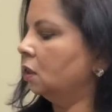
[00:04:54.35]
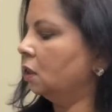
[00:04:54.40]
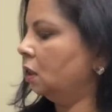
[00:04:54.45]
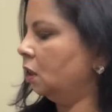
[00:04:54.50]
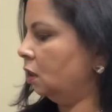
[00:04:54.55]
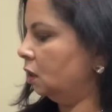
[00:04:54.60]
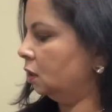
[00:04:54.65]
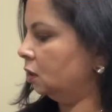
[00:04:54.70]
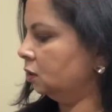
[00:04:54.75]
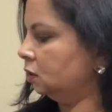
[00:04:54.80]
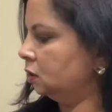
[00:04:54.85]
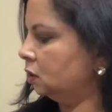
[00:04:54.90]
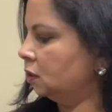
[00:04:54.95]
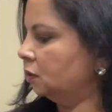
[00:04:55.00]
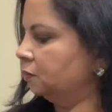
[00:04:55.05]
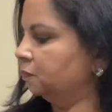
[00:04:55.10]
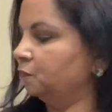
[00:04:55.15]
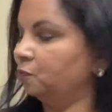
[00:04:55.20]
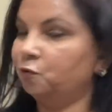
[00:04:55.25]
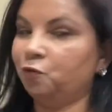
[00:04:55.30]
And
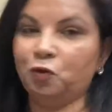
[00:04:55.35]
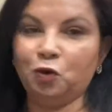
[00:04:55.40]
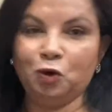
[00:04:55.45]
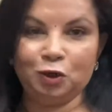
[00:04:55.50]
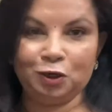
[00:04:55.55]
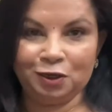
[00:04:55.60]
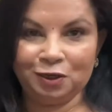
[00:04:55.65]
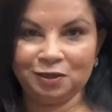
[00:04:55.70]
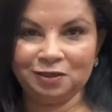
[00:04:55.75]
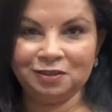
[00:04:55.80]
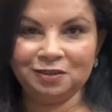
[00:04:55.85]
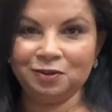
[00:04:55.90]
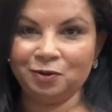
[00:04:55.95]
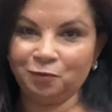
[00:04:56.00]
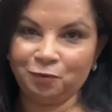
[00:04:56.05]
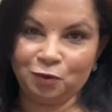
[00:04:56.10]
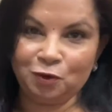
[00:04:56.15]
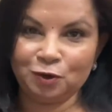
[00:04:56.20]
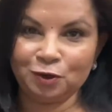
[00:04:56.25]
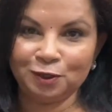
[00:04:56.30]

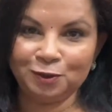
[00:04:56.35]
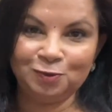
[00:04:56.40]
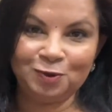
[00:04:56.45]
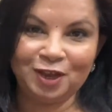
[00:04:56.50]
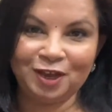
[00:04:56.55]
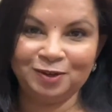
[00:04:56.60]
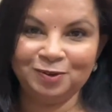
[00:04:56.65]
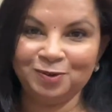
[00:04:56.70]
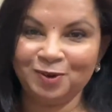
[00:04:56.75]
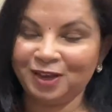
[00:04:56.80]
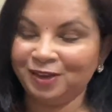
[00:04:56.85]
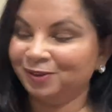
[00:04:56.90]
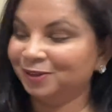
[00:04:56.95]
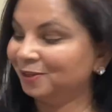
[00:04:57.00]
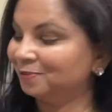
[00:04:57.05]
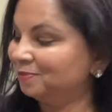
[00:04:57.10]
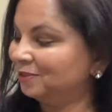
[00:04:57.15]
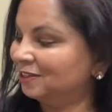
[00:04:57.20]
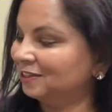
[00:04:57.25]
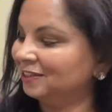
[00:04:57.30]
of course, we had to have
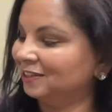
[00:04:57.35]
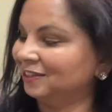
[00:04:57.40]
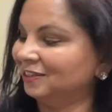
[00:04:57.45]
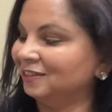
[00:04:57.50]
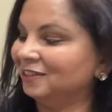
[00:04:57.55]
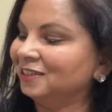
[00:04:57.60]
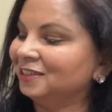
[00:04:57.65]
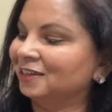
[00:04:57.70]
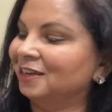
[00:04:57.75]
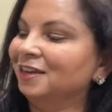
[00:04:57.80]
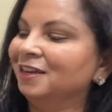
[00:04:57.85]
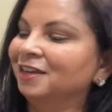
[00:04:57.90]
some dessert.